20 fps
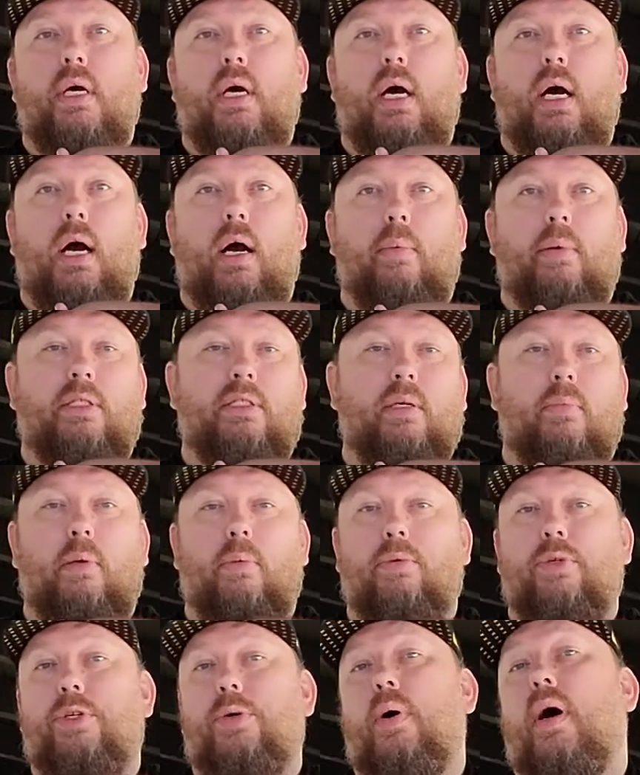and some
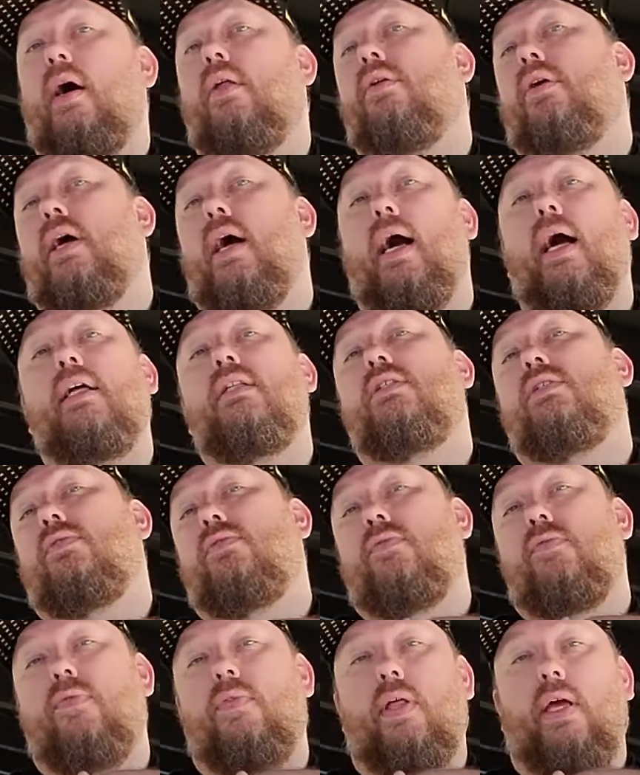people do other kinds of
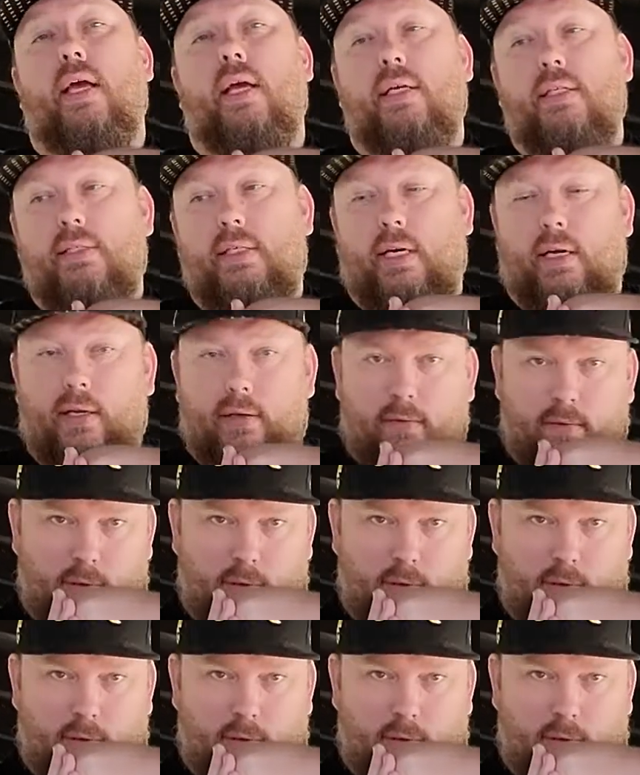things that